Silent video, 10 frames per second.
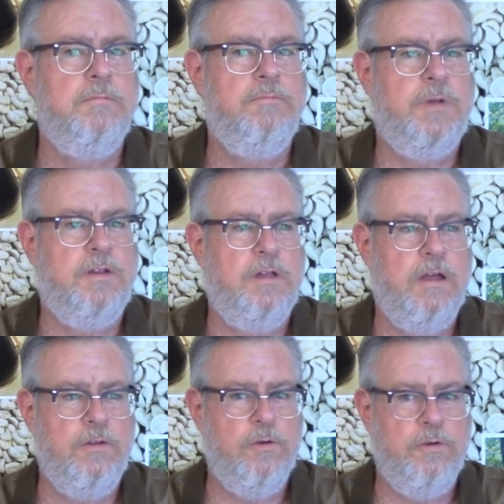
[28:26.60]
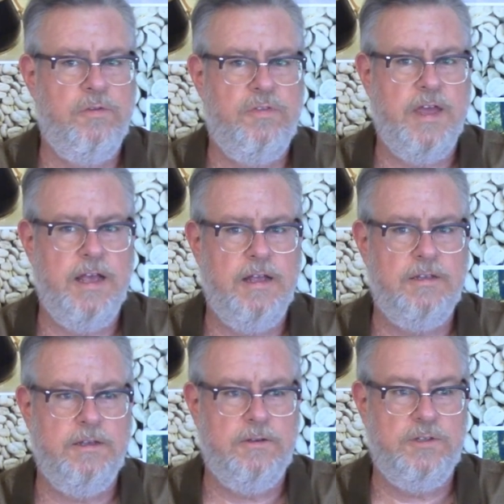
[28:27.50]
But other thing,
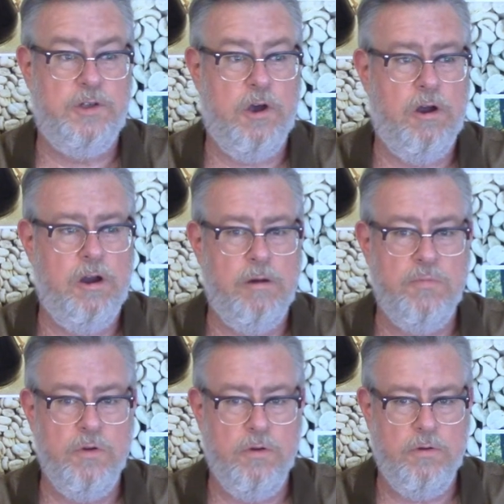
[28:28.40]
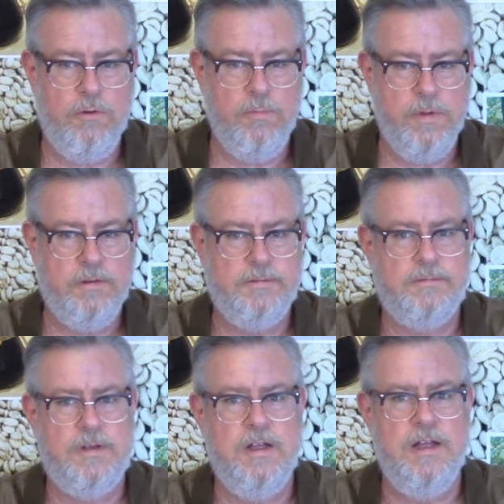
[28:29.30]
you know, cigar boom.
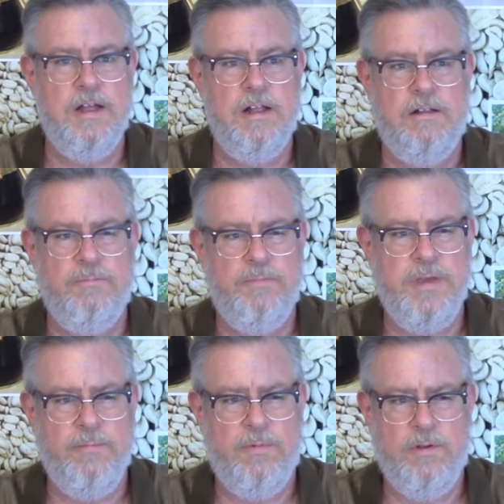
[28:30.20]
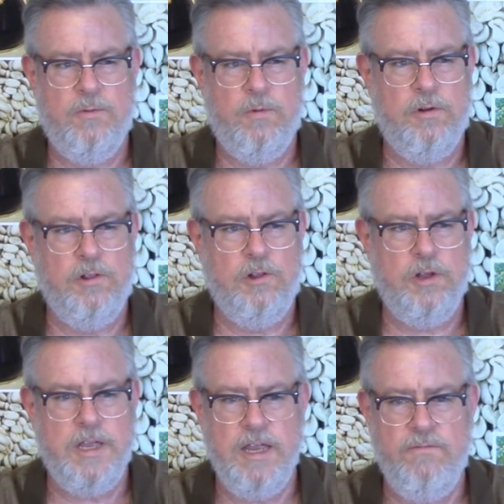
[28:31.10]
People were
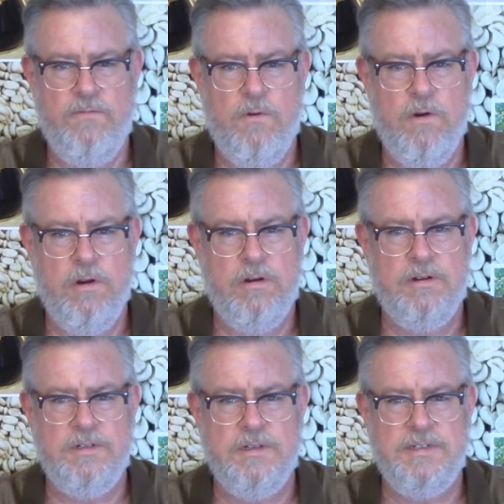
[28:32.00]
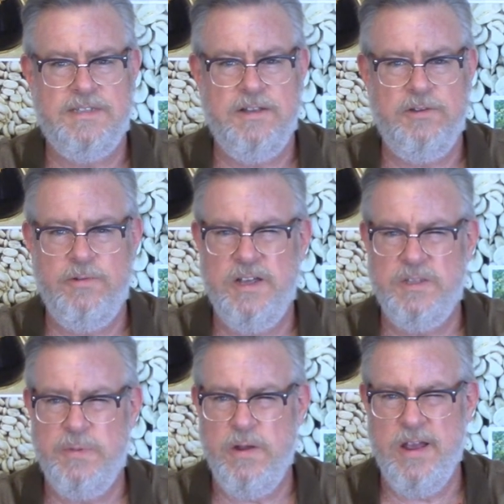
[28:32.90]
looking for sensory
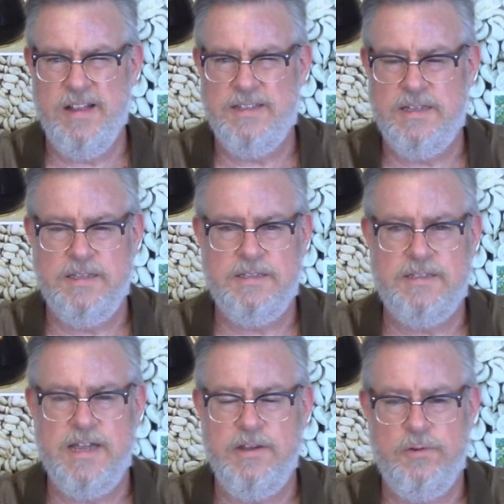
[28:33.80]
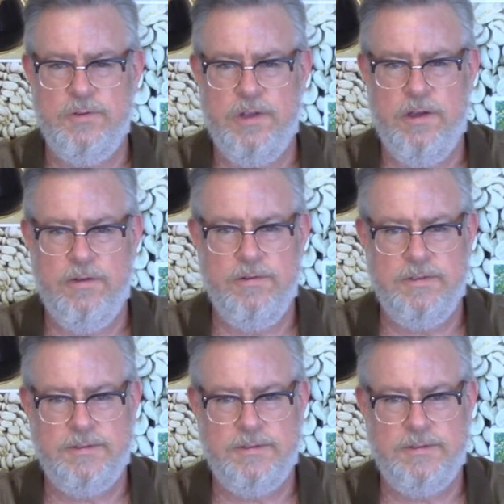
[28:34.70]
experiences ten years ago,